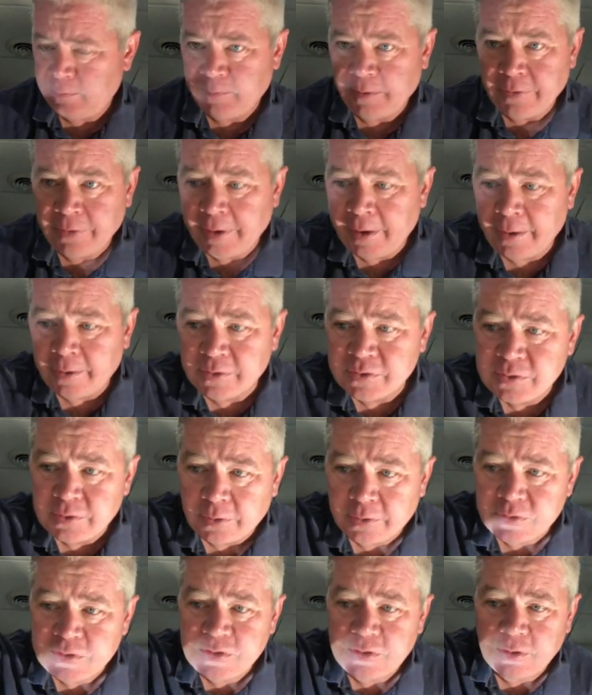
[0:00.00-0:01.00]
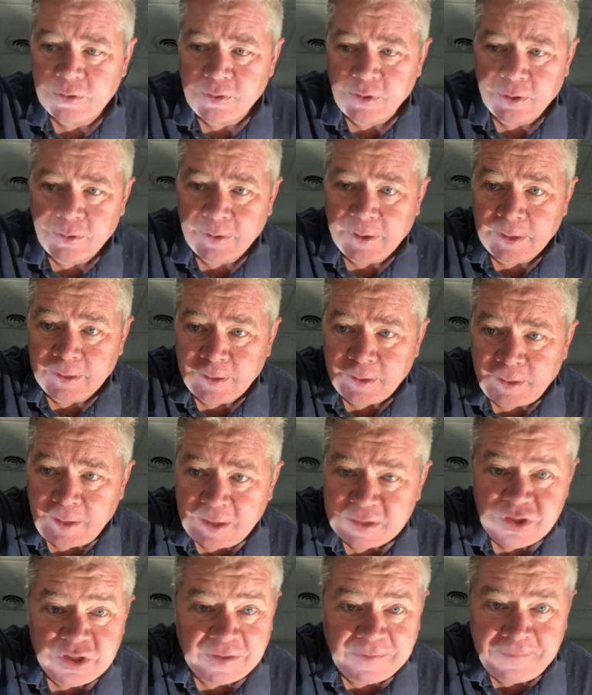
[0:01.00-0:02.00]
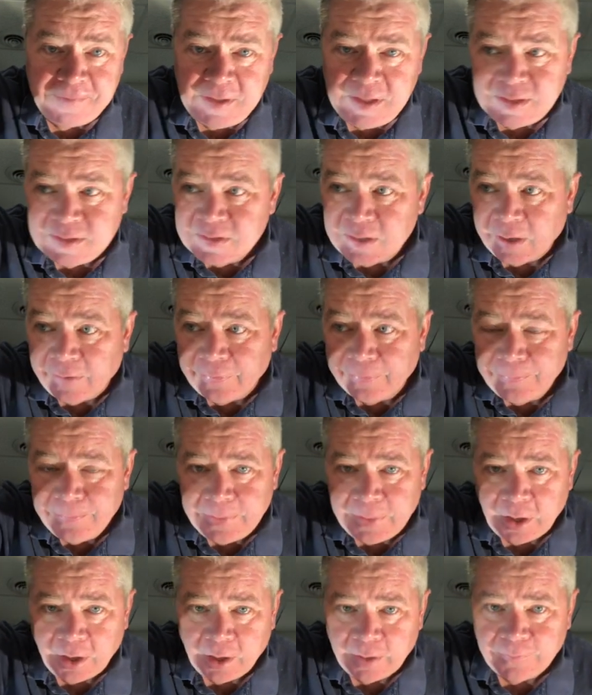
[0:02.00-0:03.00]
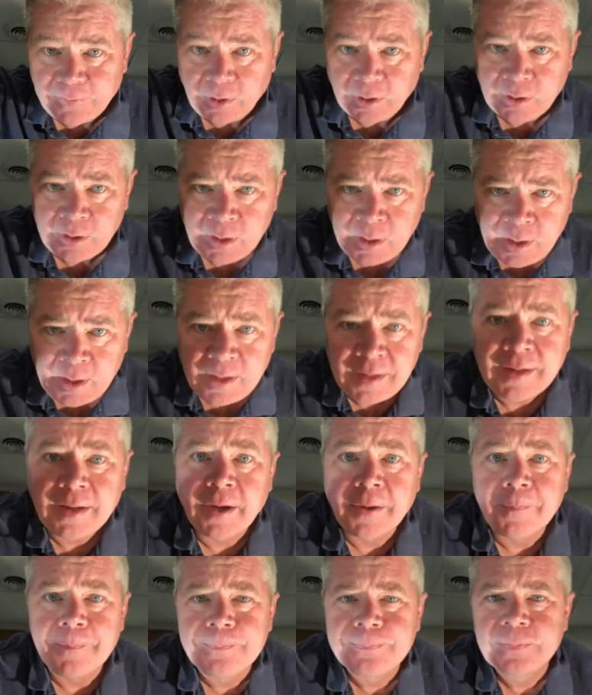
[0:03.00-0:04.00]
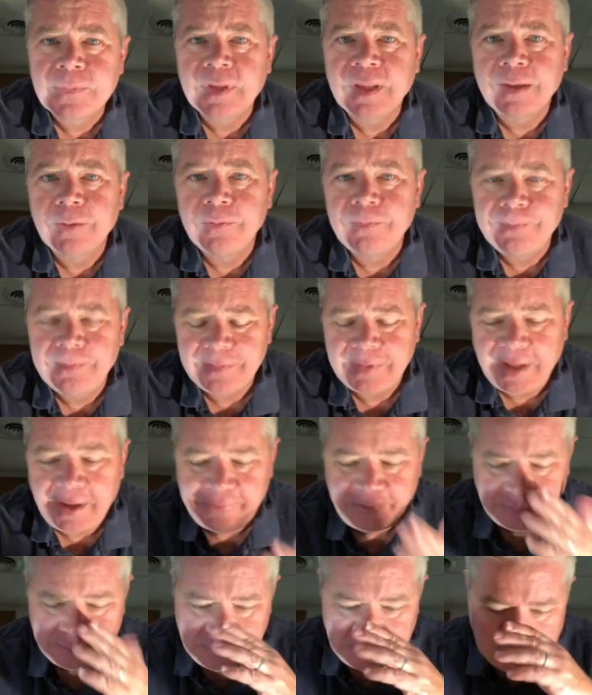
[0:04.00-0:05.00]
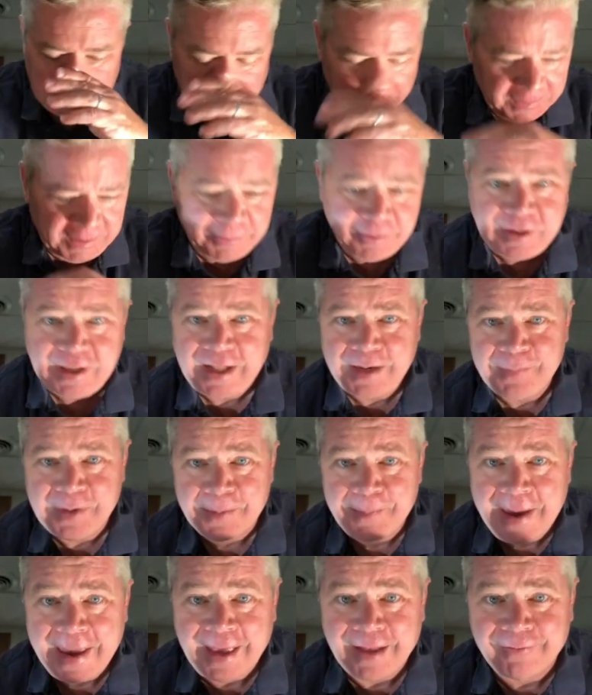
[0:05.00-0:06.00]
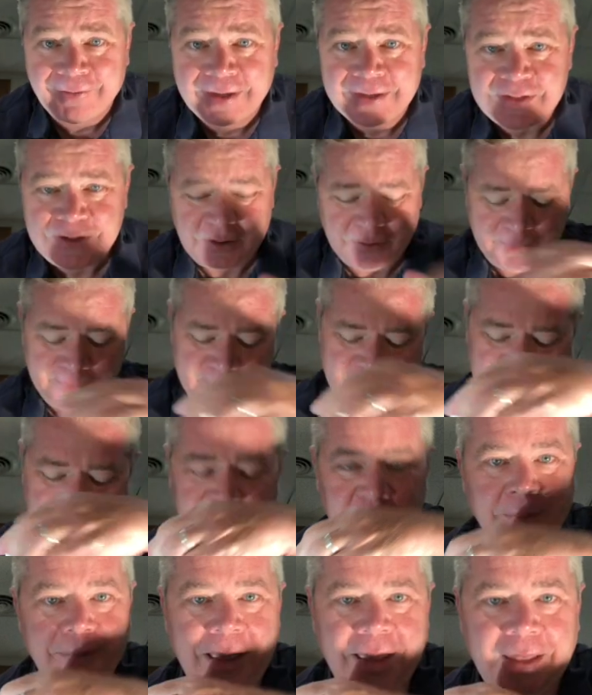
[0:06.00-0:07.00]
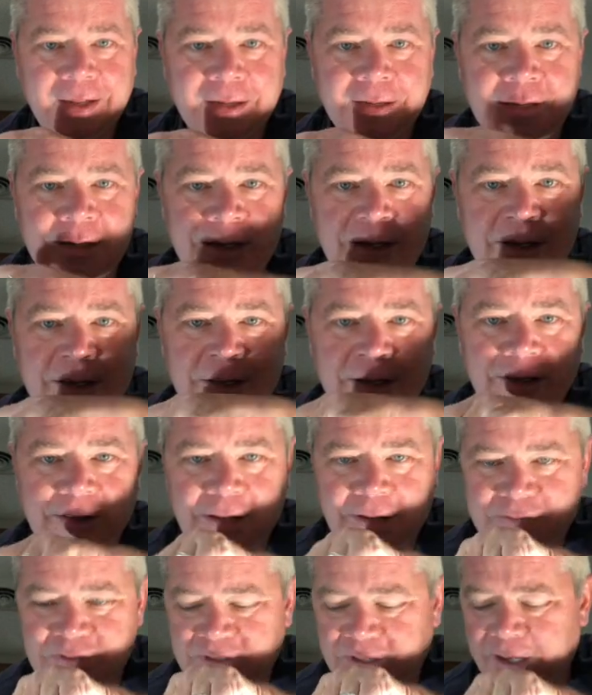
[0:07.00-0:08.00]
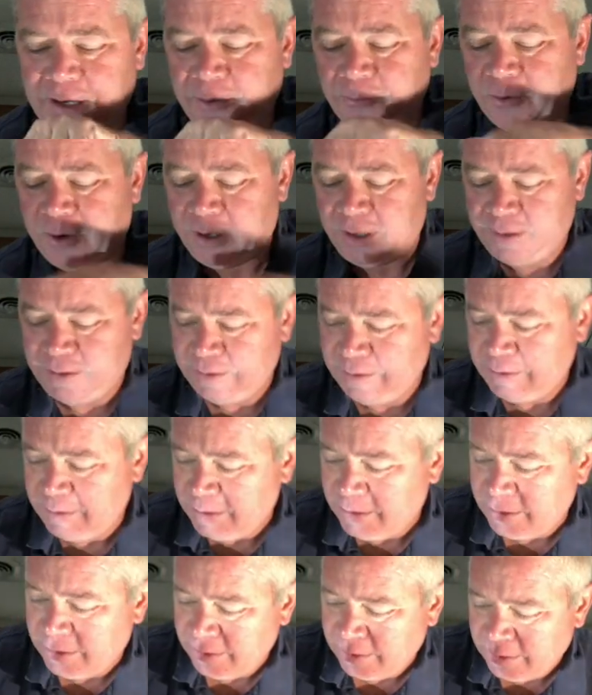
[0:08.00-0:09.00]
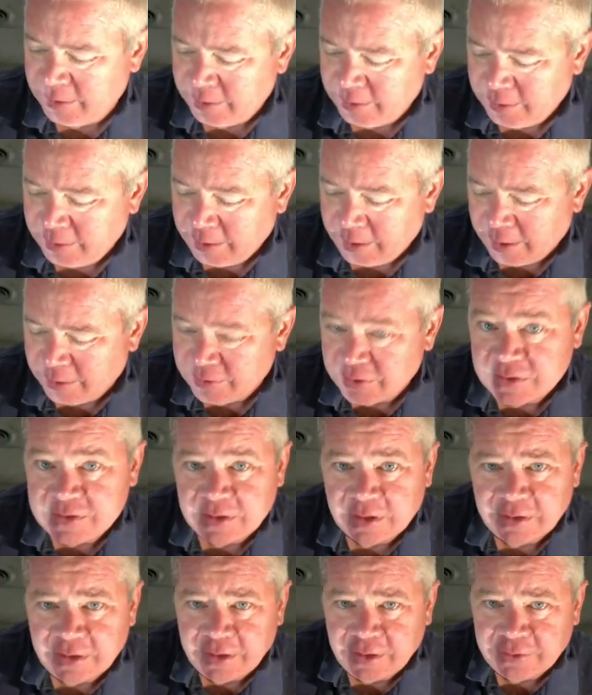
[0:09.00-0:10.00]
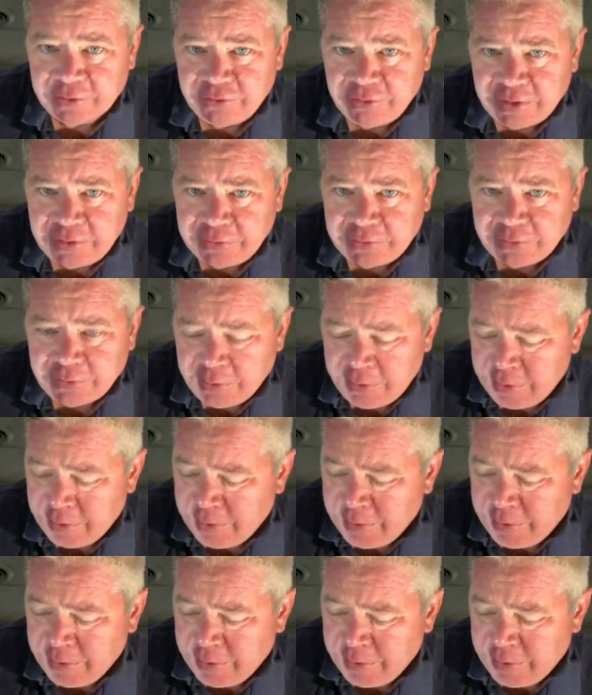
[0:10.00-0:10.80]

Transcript: when the hair starts to grow in. It actually feeds on the aardvark. Now, everybody, you've gotta be a man, right? So every man loves the A1. Again, just a little drizzle